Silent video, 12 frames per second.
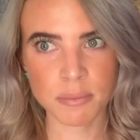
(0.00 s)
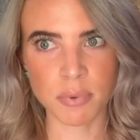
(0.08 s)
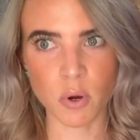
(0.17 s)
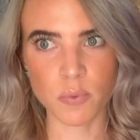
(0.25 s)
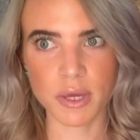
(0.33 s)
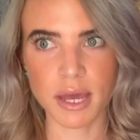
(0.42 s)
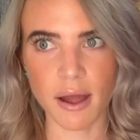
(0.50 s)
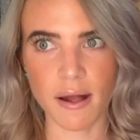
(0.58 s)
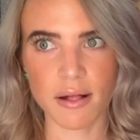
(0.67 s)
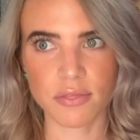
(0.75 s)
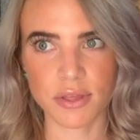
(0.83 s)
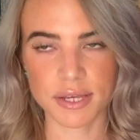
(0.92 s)
but we
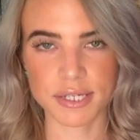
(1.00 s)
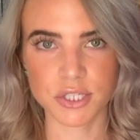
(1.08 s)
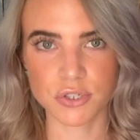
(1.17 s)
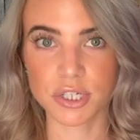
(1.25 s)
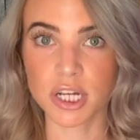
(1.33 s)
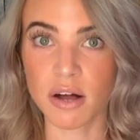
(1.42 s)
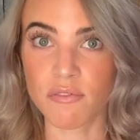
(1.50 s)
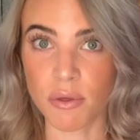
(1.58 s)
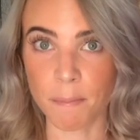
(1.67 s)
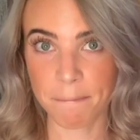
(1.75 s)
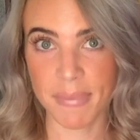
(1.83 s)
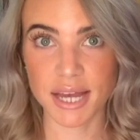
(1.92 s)
got the history of the
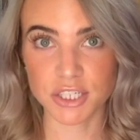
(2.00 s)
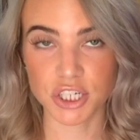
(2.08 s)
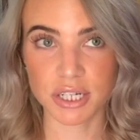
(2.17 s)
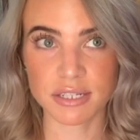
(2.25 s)
magic.